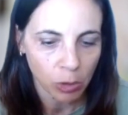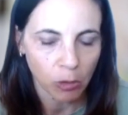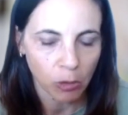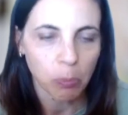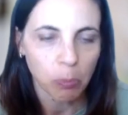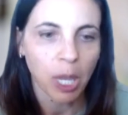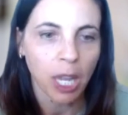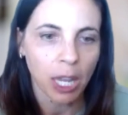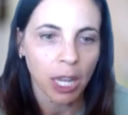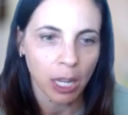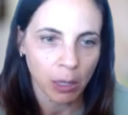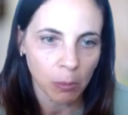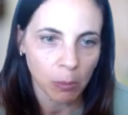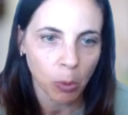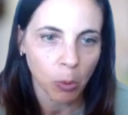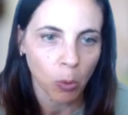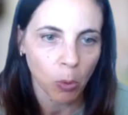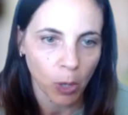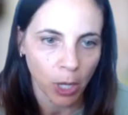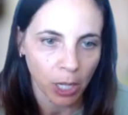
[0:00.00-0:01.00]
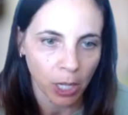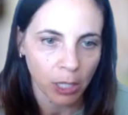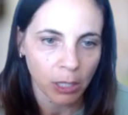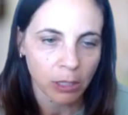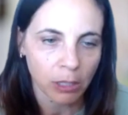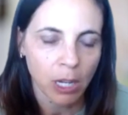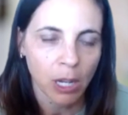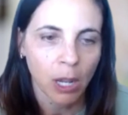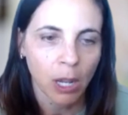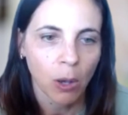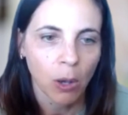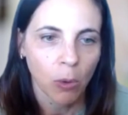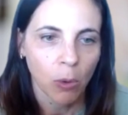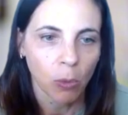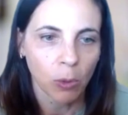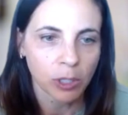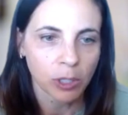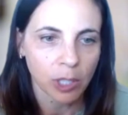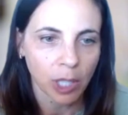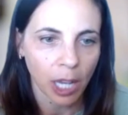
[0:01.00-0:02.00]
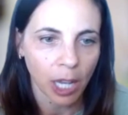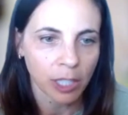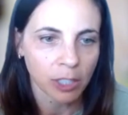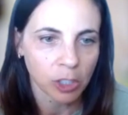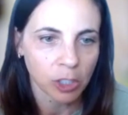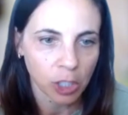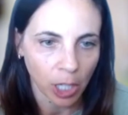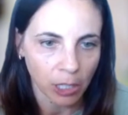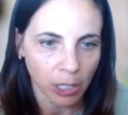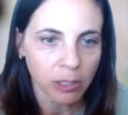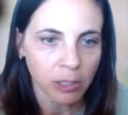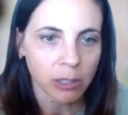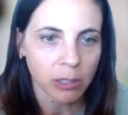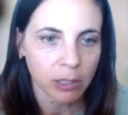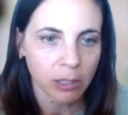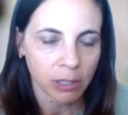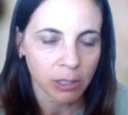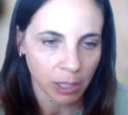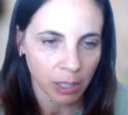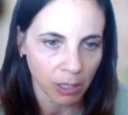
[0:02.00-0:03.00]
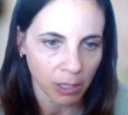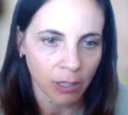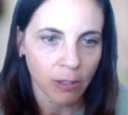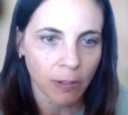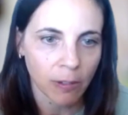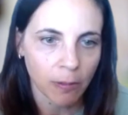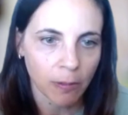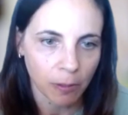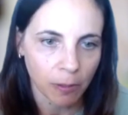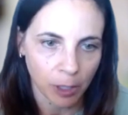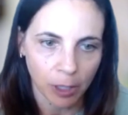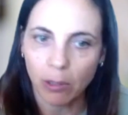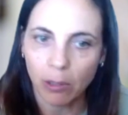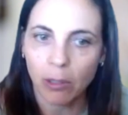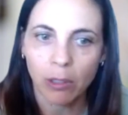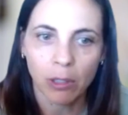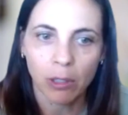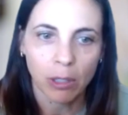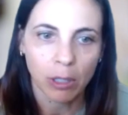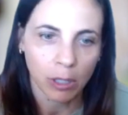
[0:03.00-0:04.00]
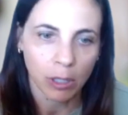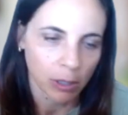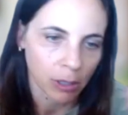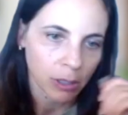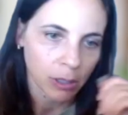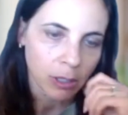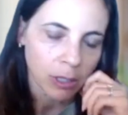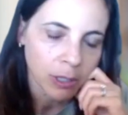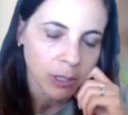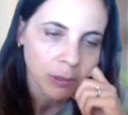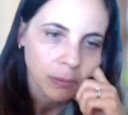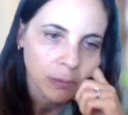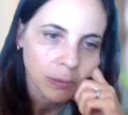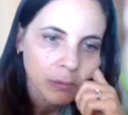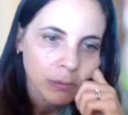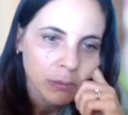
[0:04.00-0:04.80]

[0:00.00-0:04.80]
sort of pain point was that I just didn't feel heard.